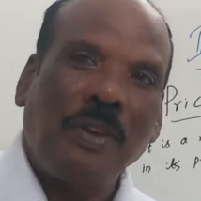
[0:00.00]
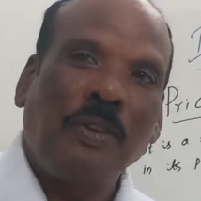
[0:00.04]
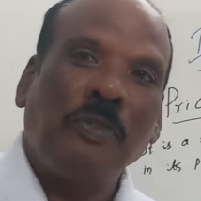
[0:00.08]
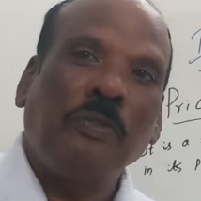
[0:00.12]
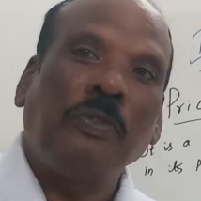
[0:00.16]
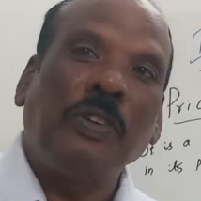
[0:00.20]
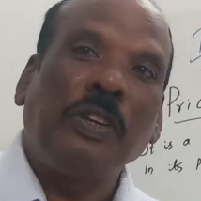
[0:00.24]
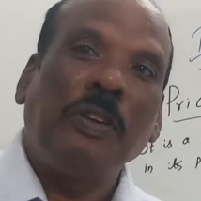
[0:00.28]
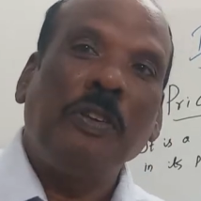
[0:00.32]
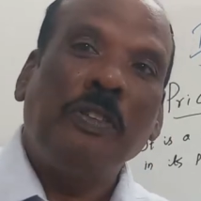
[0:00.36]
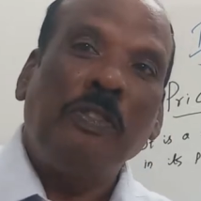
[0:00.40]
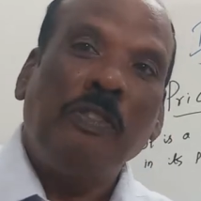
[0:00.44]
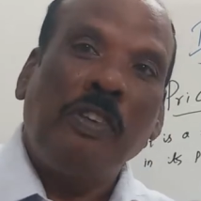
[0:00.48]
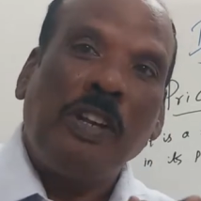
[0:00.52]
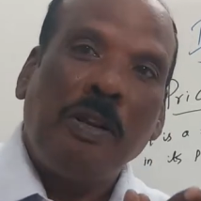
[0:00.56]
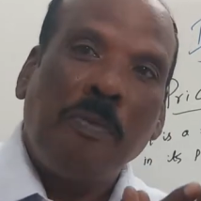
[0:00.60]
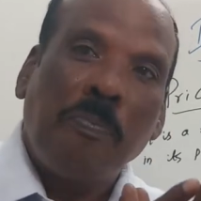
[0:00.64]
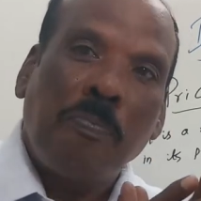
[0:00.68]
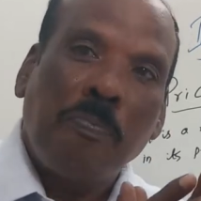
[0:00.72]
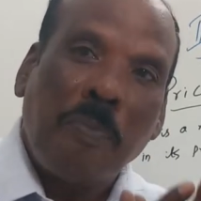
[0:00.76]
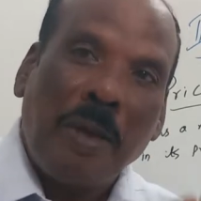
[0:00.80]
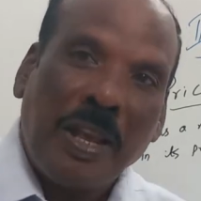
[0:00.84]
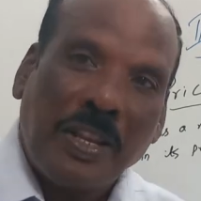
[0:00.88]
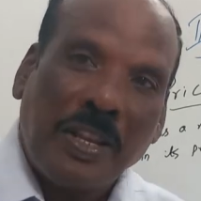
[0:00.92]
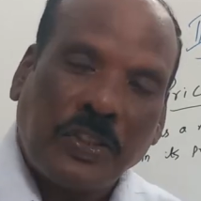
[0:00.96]
We will
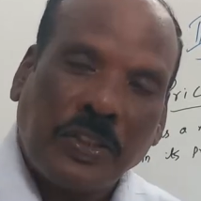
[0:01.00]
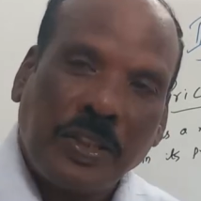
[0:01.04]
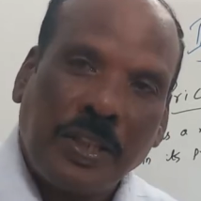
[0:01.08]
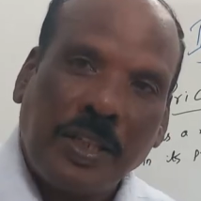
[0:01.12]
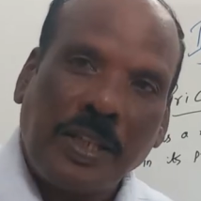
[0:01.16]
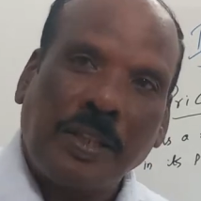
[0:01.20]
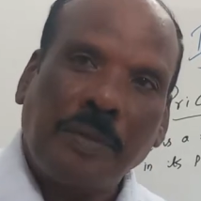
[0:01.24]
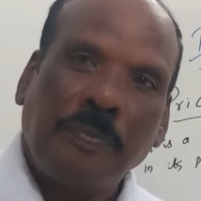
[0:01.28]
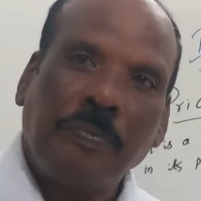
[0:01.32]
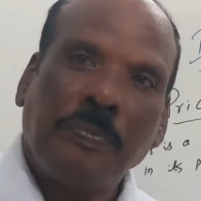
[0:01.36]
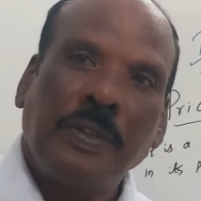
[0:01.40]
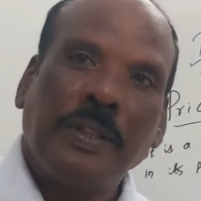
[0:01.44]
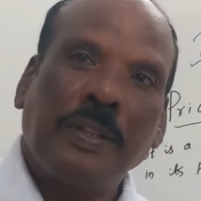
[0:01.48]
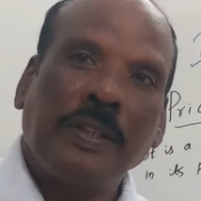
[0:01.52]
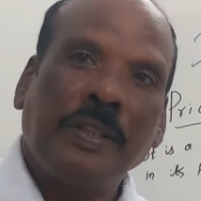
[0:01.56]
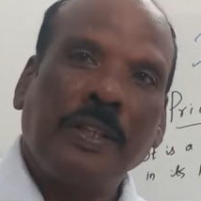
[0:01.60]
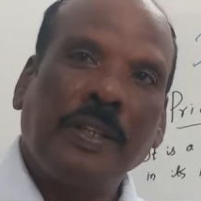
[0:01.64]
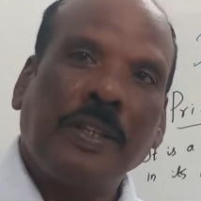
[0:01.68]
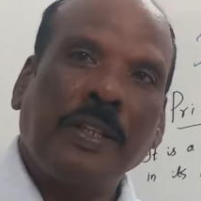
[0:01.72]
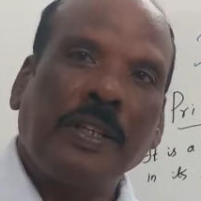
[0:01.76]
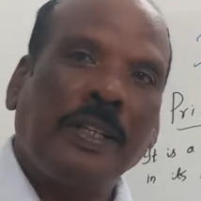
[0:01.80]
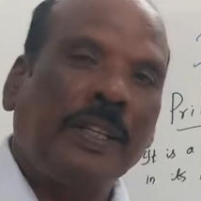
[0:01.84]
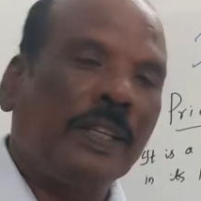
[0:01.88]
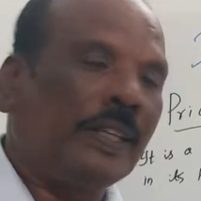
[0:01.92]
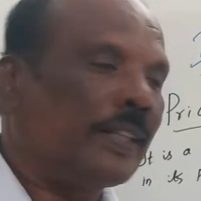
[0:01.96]
measure
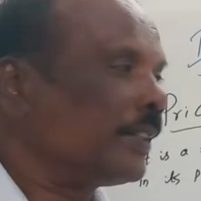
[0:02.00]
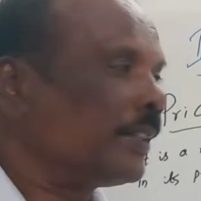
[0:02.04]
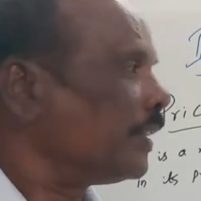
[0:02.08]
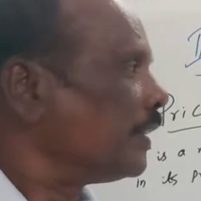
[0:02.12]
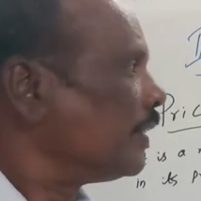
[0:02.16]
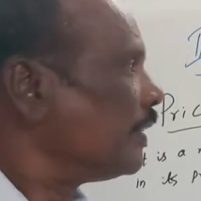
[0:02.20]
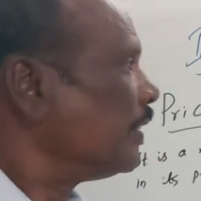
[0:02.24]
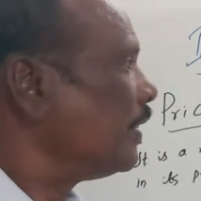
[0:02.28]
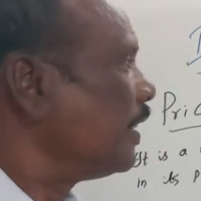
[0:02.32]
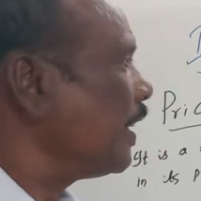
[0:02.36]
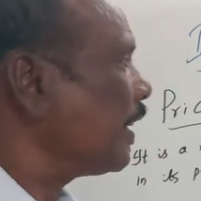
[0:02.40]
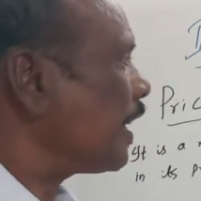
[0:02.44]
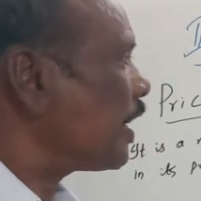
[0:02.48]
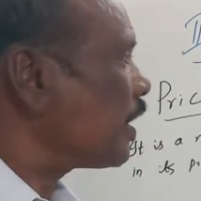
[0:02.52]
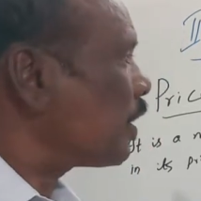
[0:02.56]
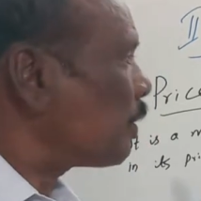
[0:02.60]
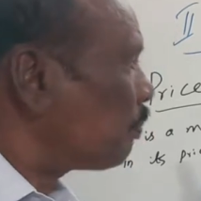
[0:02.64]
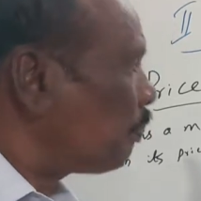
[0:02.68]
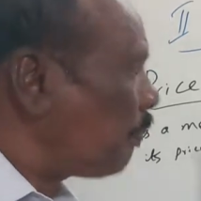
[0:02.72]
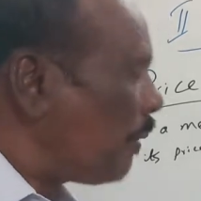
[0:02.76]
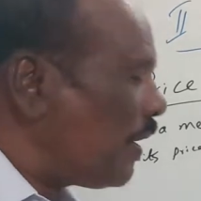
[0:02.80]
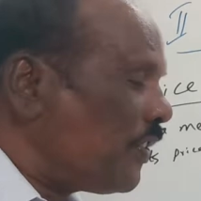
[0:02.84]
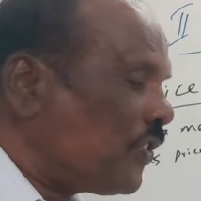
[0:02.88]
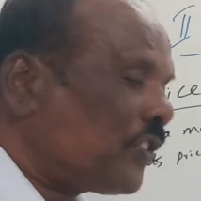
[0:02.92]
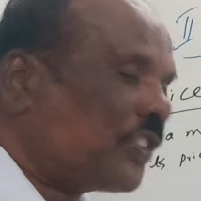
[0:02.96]
the
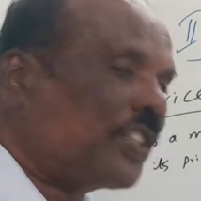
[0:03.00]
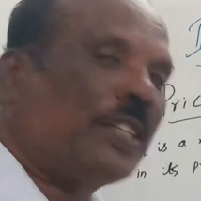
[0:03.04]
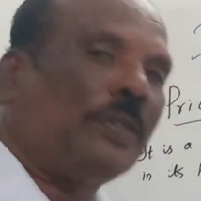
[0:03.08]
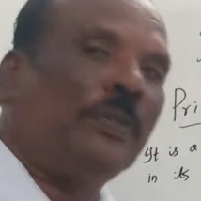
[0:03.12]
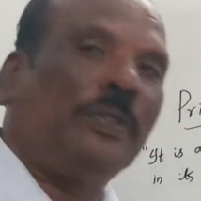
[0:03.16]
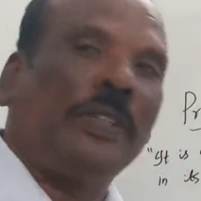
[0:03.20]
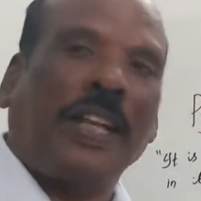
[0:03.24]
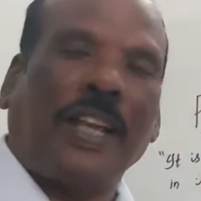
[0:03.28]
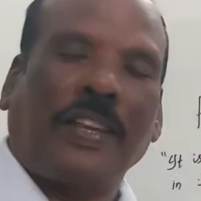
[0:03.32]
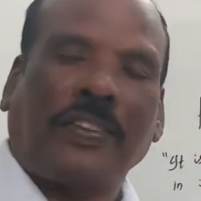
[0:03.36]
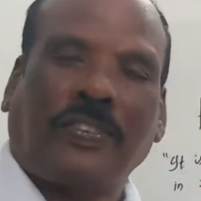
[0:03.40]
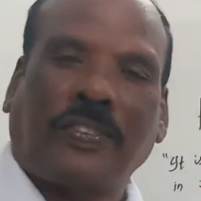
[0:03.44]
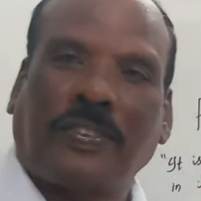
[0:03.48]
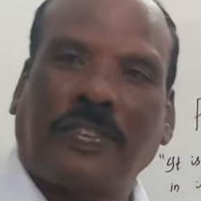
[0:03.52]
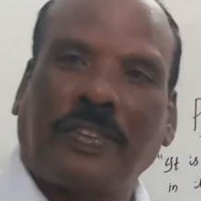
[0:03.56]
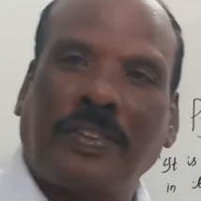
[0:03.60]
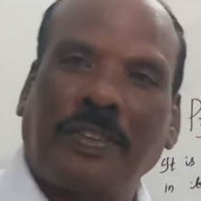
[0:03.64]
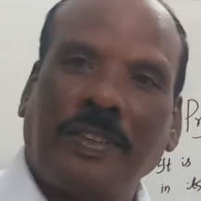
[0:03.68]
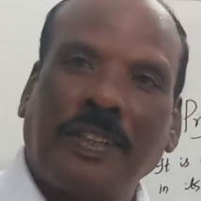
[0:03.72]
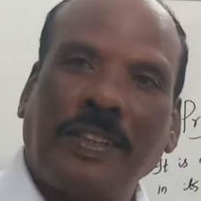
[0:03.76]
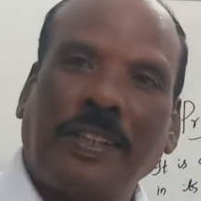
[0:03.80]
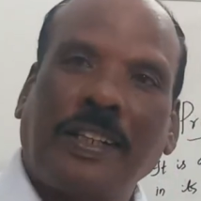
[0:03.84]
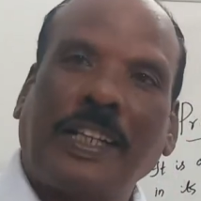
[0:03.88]
responsiveness